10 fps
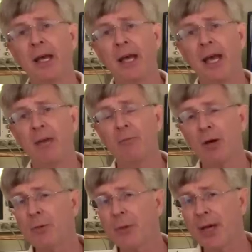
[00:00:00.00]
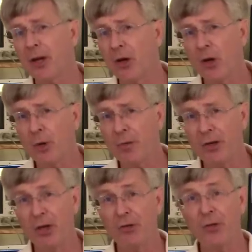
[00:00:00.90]
And probably at home,
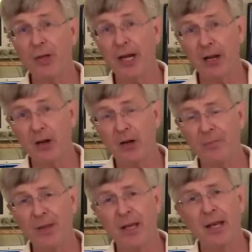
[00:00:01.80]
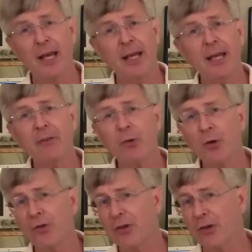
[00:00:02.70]
you don't do that at all. And then, of
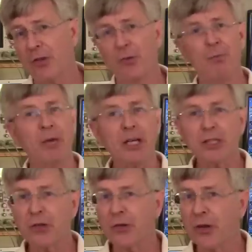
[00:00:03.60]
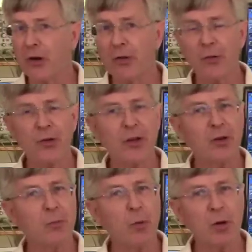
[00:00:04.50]
course, there are those pictures and all those
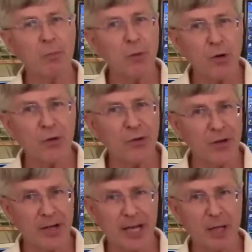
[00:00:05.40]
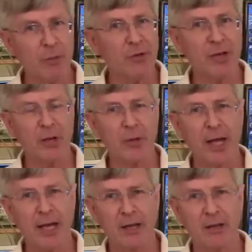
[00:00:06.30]
other important personal documents that you
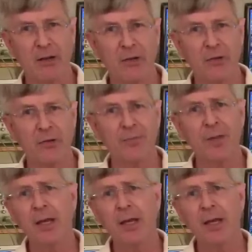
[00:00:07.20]
would hate to lose.